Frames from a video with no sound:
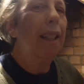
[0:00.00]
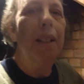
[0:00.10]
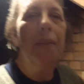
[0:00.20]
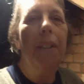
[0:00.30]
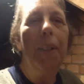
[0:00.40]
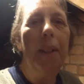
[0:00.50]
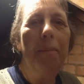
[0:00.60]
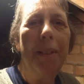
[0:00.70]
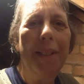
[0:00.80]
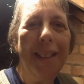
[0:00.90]
it's kind of
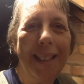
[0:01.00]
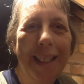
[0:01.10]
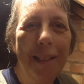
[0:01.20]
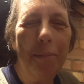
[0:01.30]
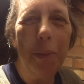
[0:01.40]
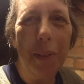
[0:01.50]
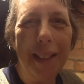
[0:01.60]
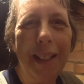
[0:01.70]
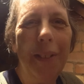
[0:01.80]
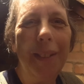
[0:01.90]
fine, but I was just like, but
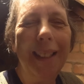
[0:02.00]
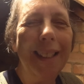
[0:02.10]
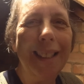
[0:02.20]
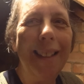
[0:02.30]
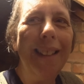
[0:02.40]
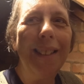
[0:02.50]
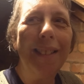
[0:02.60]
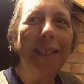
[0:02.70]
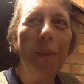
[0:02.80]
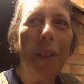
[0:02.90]
what's holding the tile
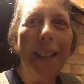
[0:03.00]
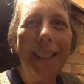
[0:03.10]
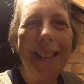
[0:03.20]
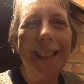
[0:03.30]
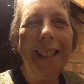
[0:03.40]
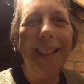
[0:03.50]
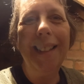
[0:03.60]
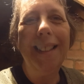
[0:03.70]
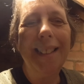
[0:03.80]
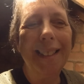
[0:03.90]
on and why can I see
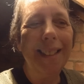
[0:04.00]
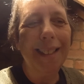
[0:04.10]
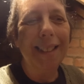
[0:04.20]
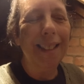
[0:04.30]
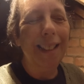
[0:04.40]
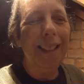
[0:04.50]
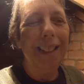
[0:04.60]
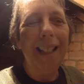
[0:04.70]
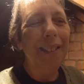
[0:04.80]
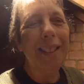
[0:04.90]
light and
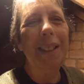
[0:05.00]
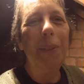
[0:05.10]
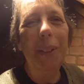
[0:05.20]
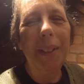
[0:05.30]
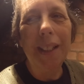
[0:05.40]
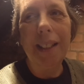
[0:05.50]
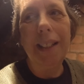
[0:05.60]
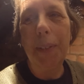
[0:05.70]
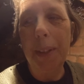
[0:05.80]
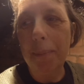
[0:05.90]
how does it work?
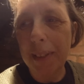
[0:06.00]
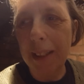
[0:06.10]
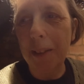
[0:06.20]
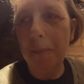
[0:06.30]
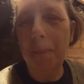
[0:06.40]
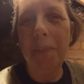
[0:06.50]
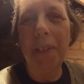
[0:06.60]
Anyway, so